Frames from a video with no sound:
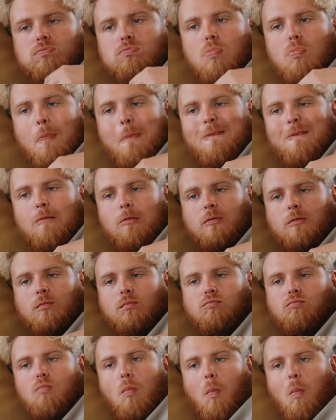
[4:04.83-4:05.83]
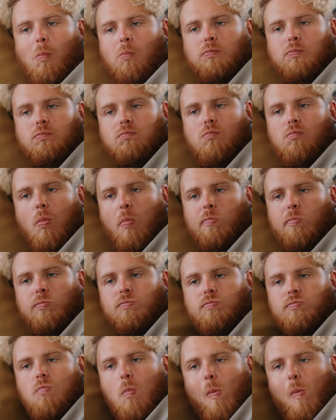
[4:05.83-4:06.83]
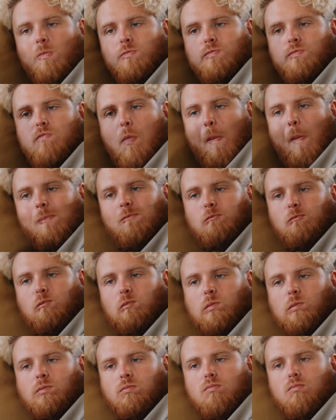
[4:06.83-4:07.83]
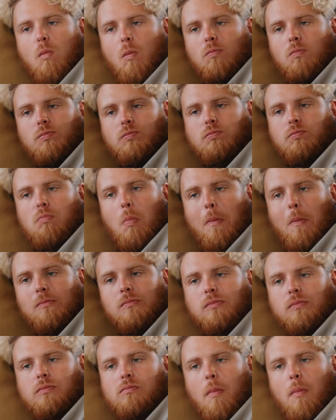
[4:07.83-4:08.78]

no, or I'm too tired, or this is too difficult,